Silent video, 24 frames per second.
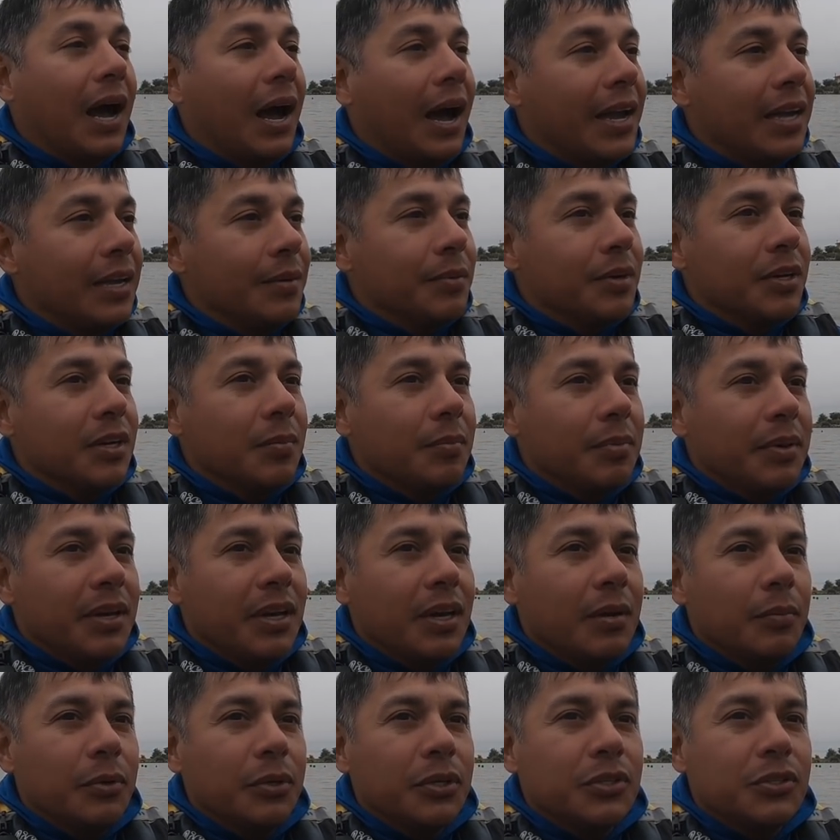I am going to
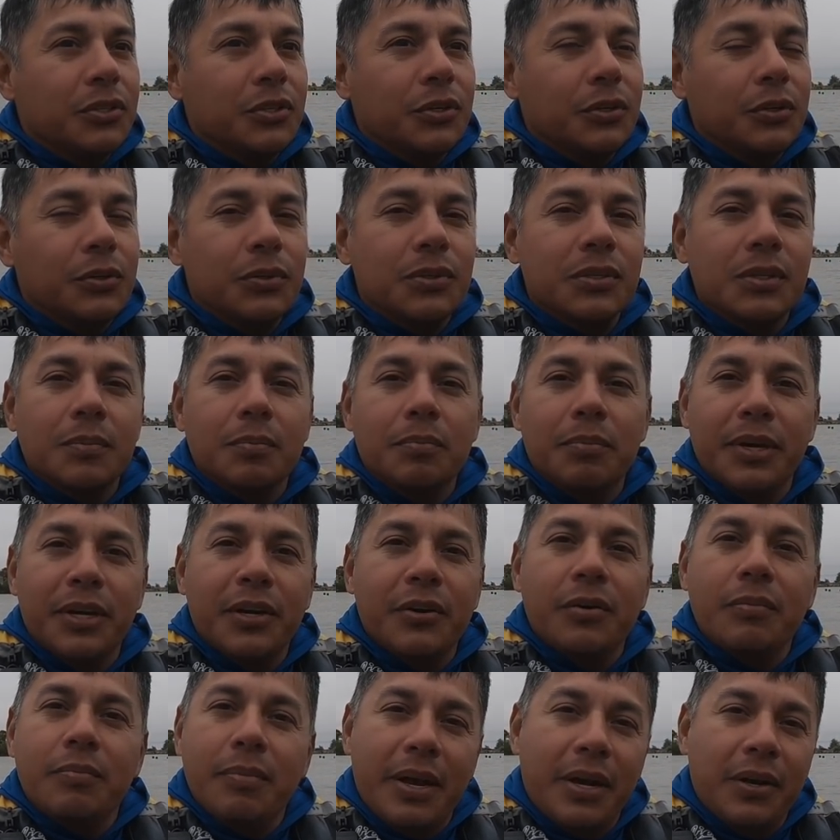be able to do some
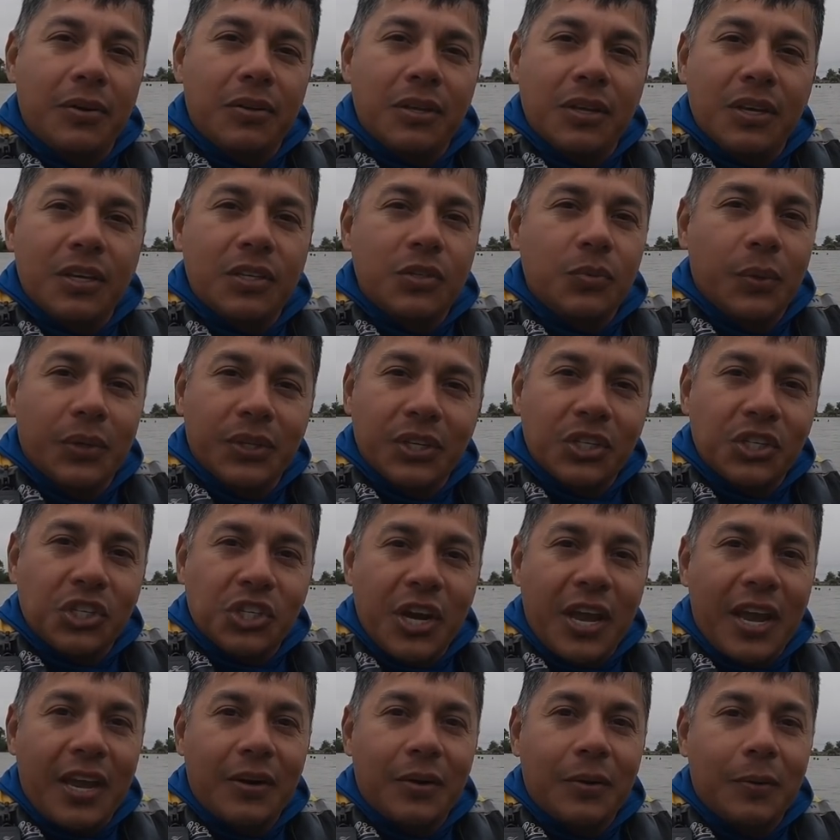bigger and better things with the
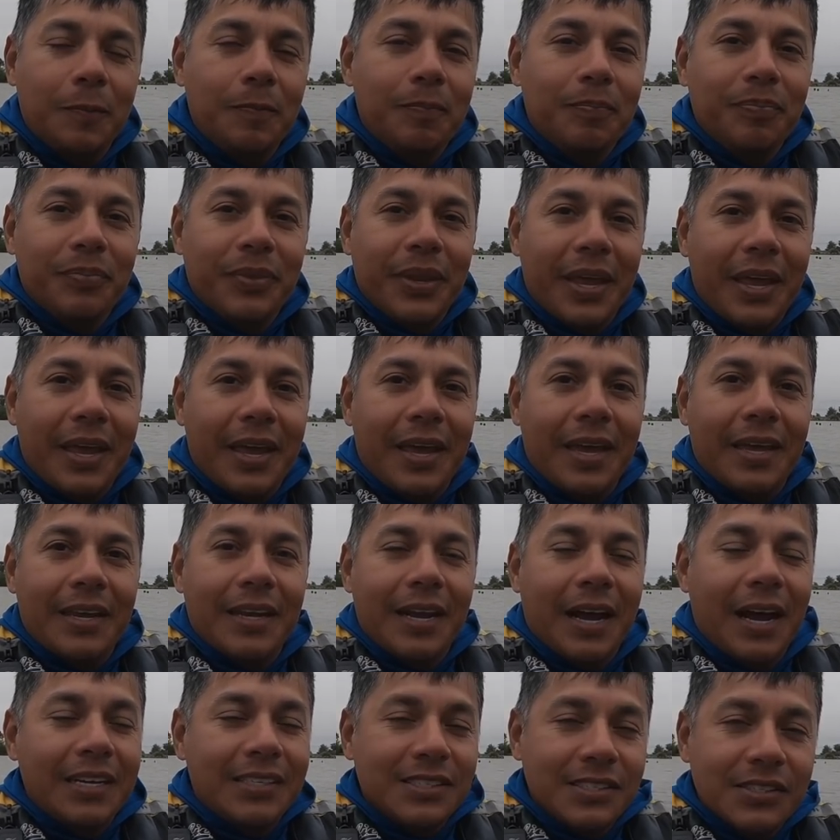channel,
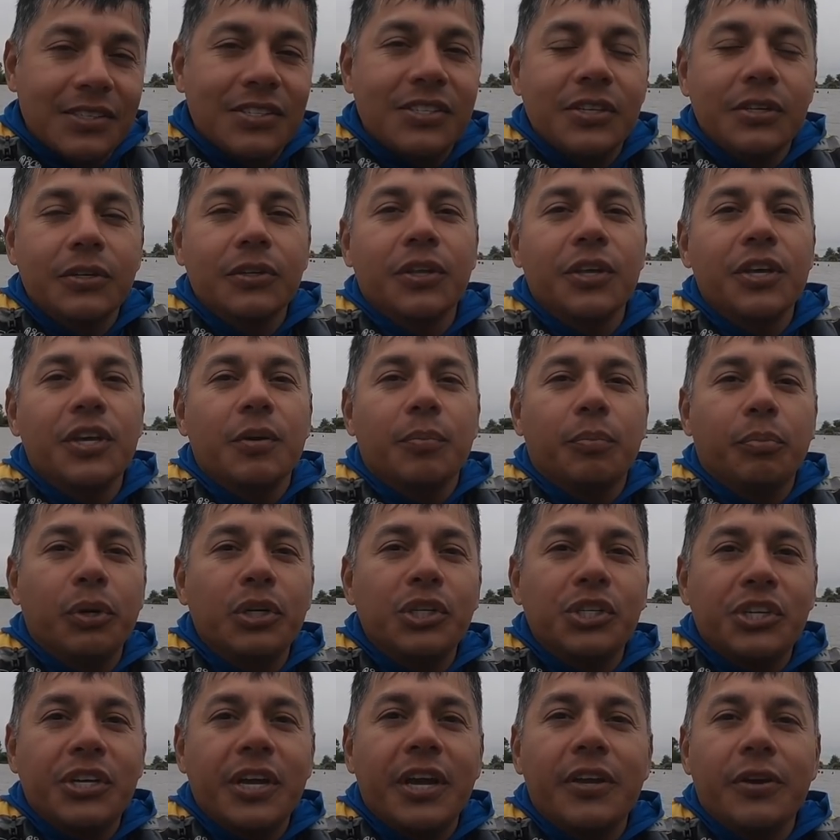and I sincerely
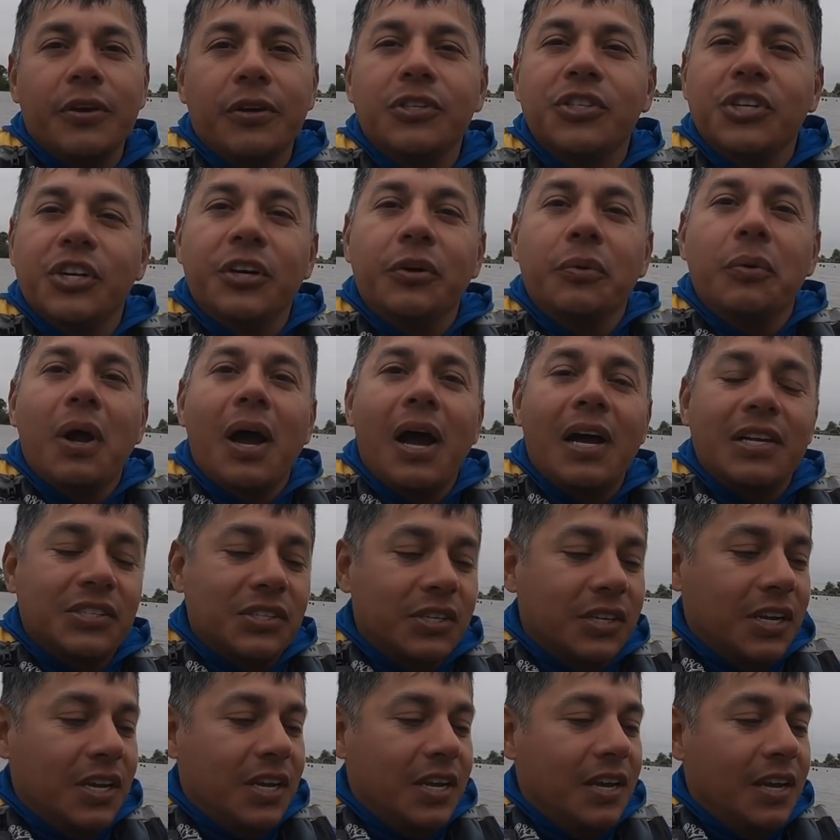appreciate your
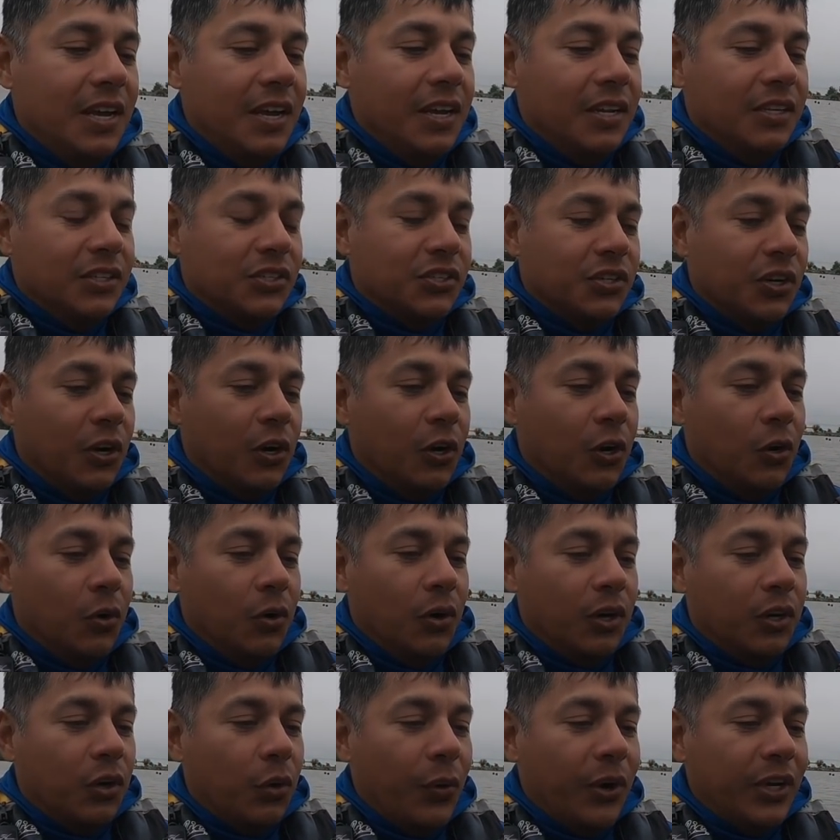generosity.
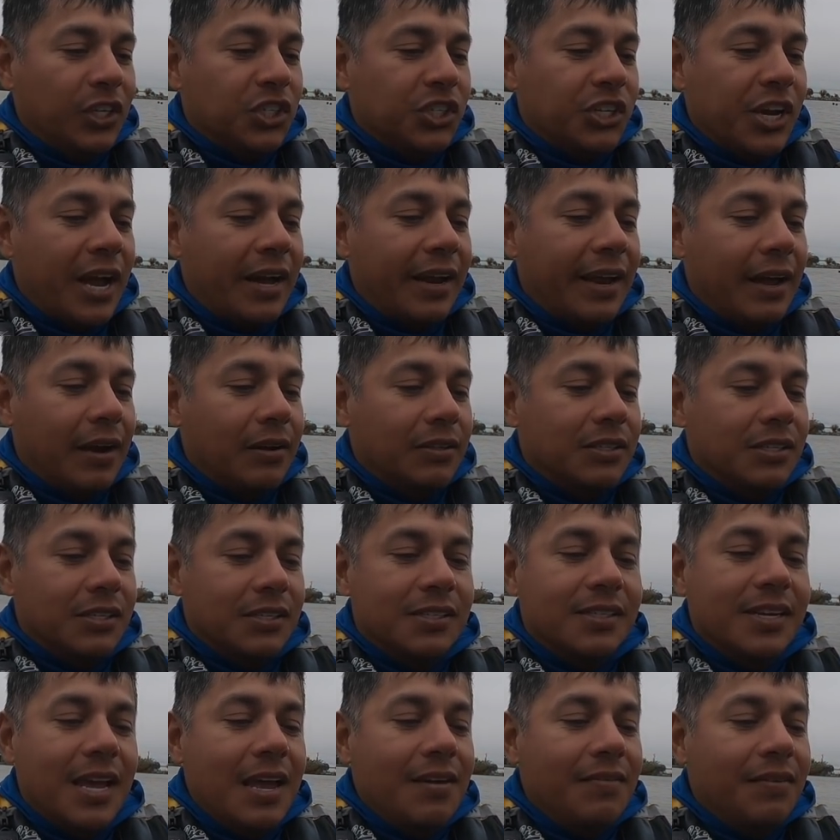So a quick shout out to
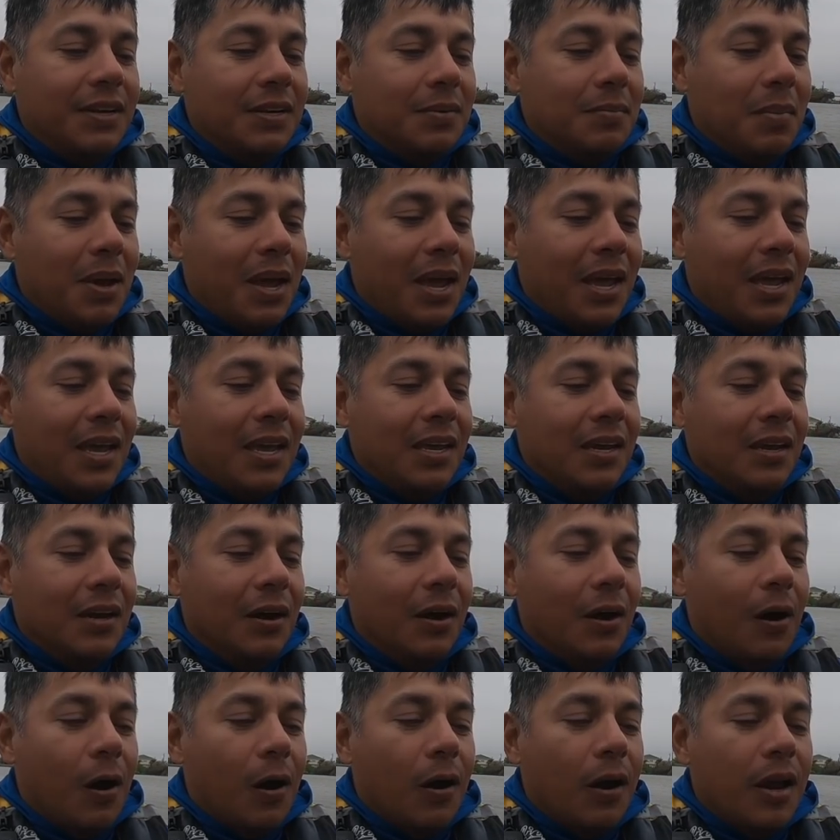David May,
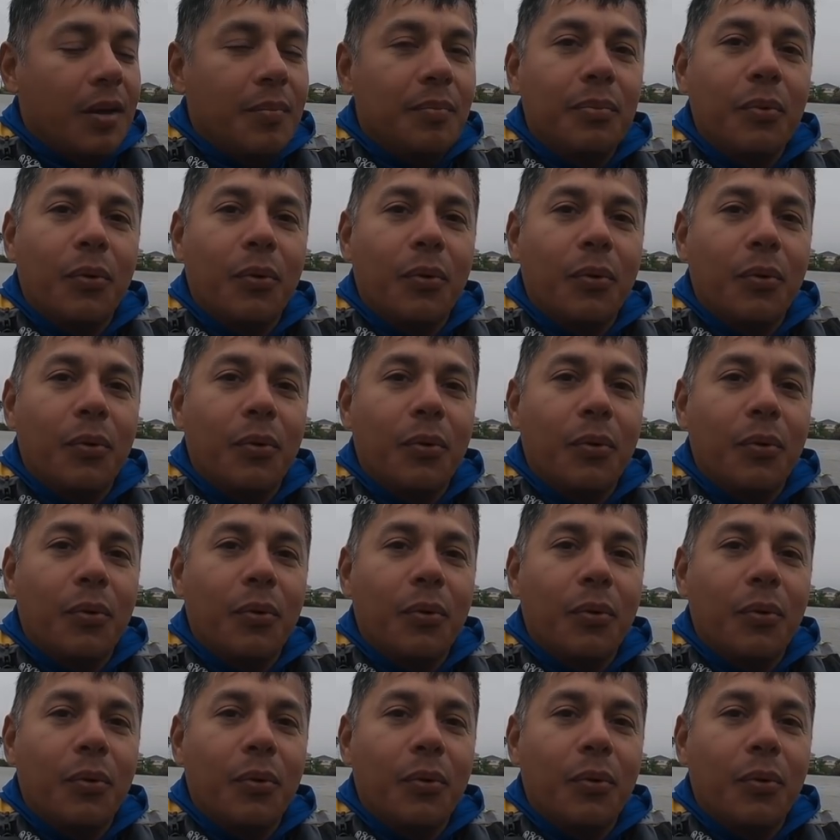R.A.